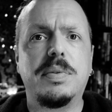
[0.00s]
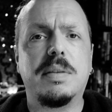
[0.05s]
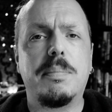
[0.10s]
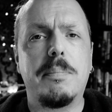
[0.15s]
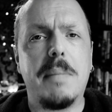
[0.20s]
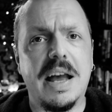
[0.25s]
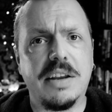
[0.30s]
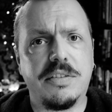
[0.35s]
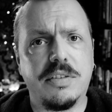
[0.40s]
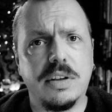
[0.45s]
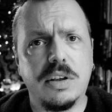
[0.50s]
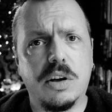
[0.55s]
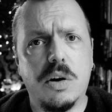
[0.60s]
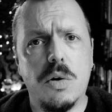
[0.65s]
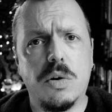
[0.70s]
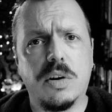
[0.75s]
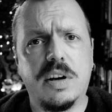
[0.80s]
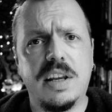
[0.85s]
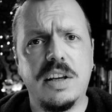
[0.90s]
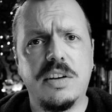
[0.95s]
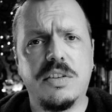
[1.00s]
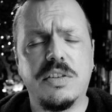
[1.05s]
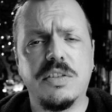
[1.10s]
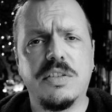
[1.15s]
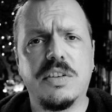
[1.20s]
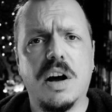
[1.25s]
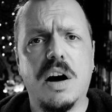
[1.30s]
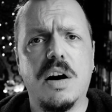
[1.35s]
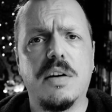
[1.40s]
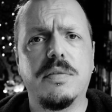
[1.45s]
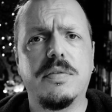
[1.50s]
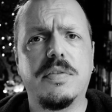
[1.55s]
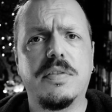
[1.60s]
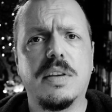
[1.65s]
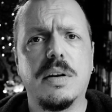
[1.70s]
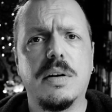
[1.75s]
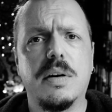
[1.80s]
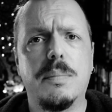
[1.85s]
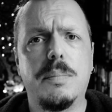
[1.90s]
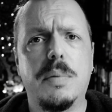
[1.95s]
Mastering the Core Teachings of
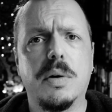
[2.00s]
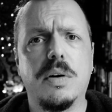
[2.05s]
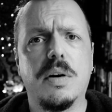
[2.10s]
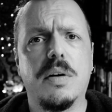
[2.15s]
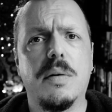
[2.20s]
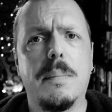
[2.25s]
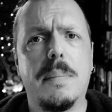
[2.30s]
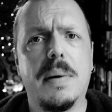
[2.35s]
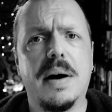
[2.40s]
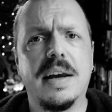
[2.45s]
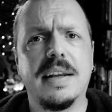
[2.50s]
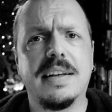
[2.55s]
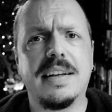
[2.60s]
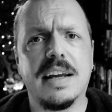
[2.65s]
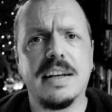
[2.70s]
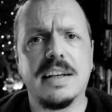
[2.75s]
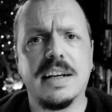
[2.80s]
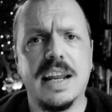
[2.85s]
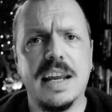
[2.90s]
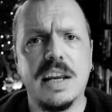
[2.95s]
the Buddha by Daniel